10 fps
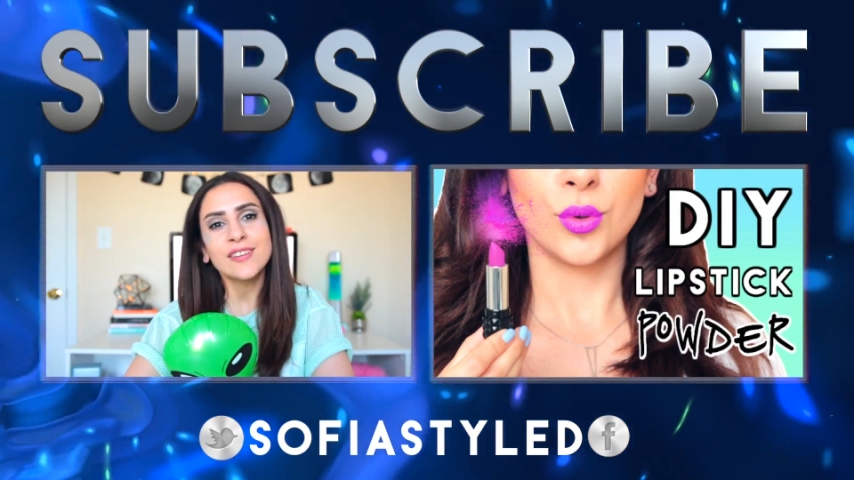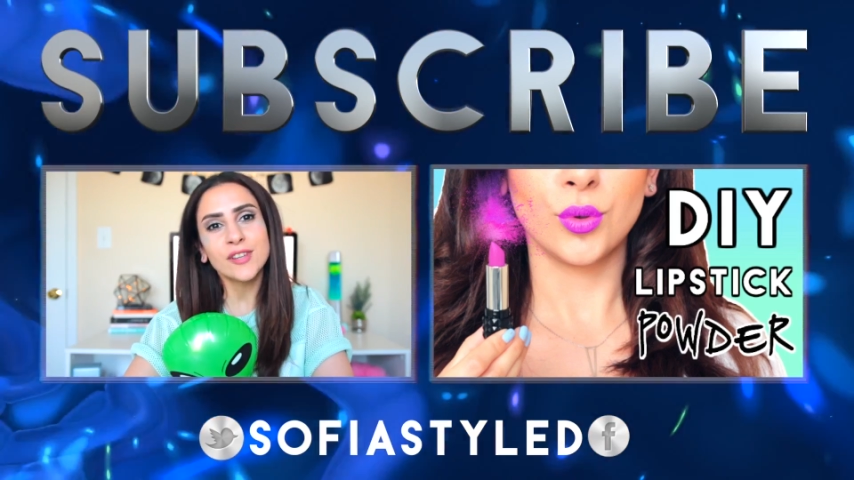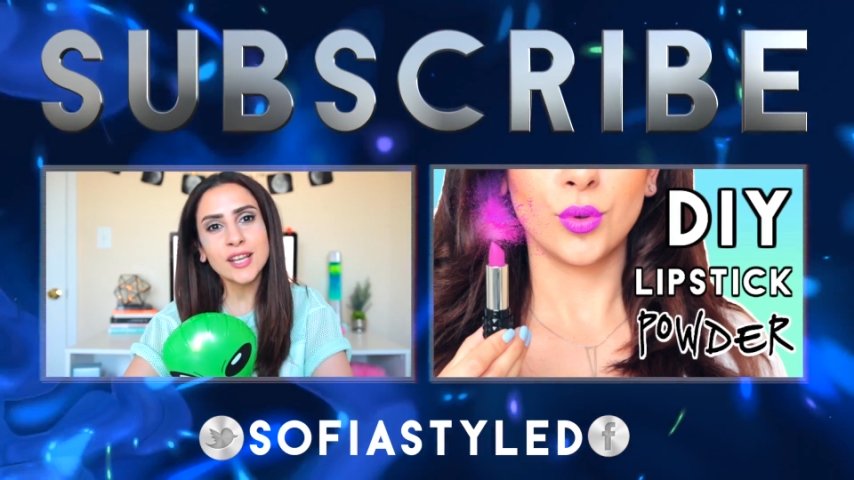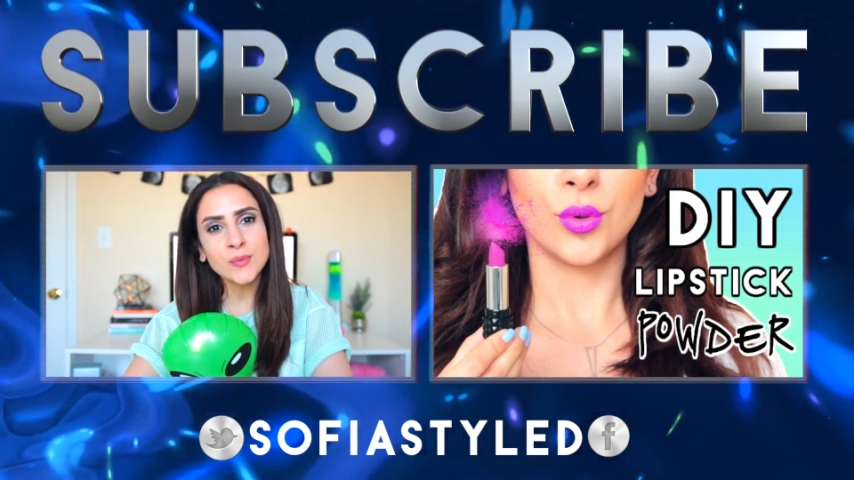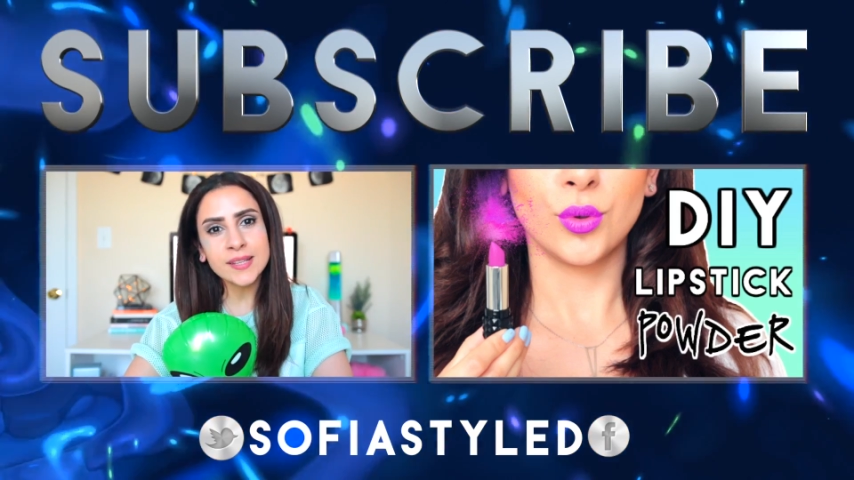If you
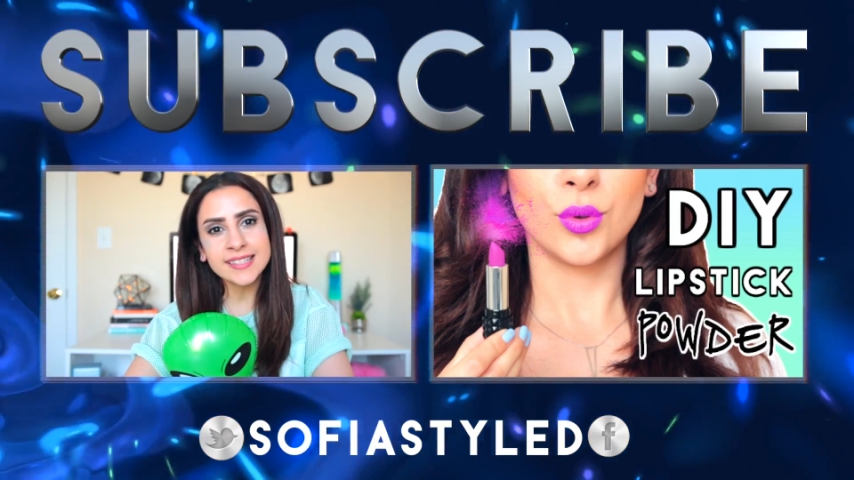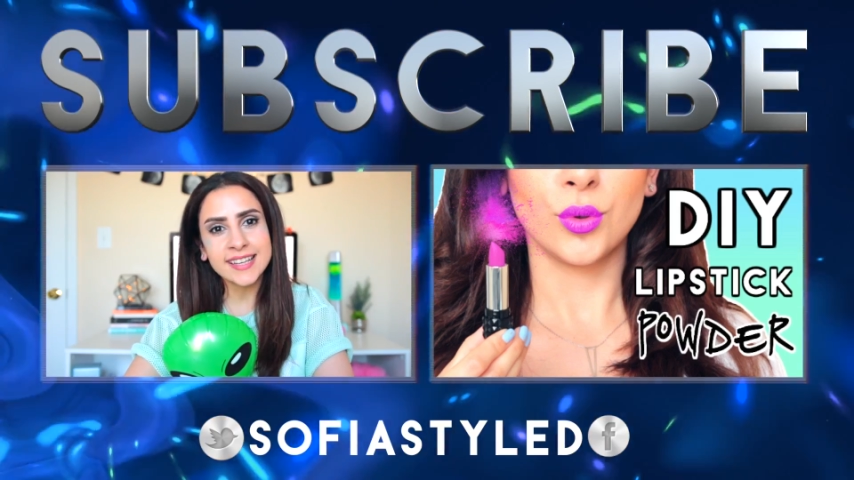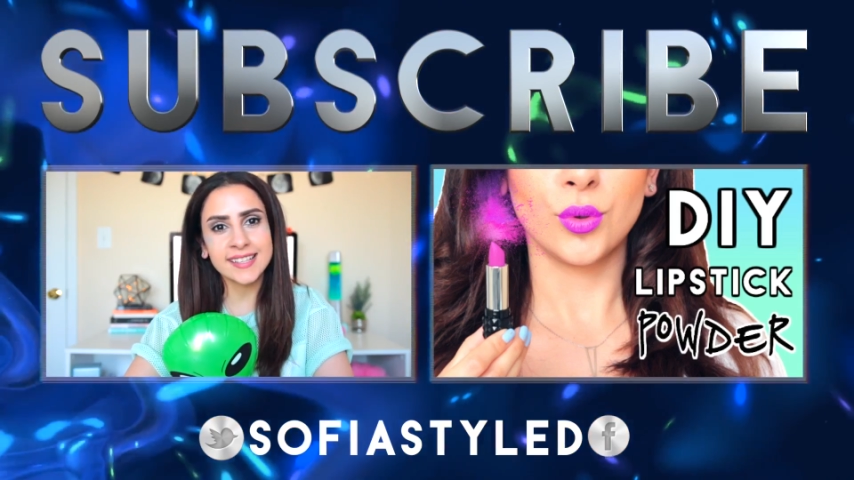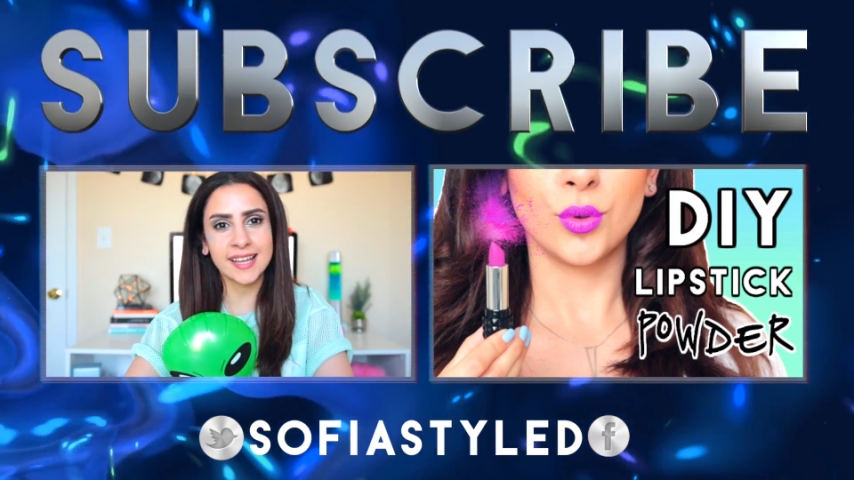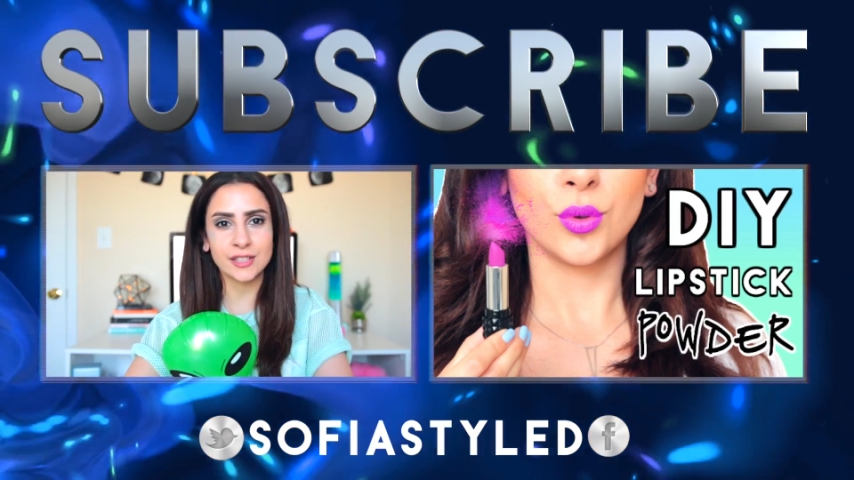guys want to
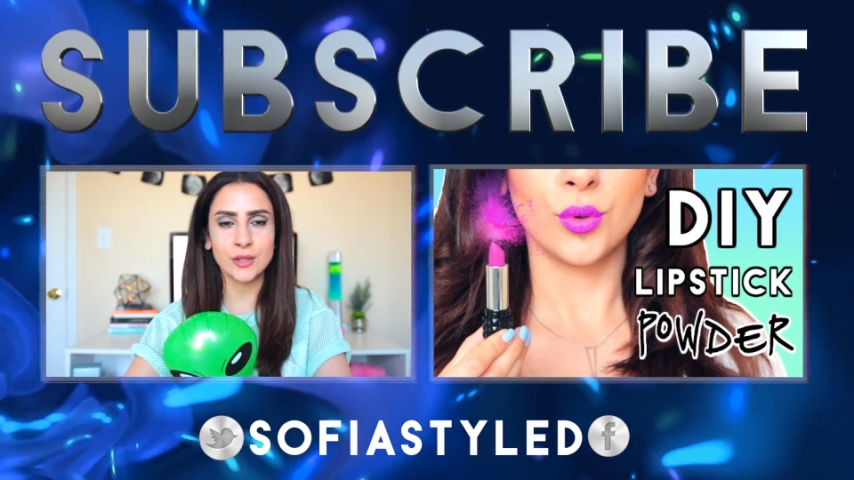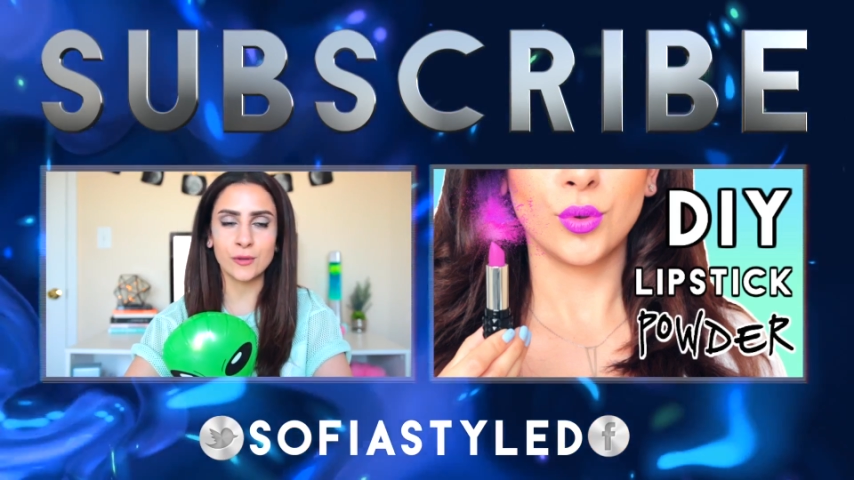stay connected,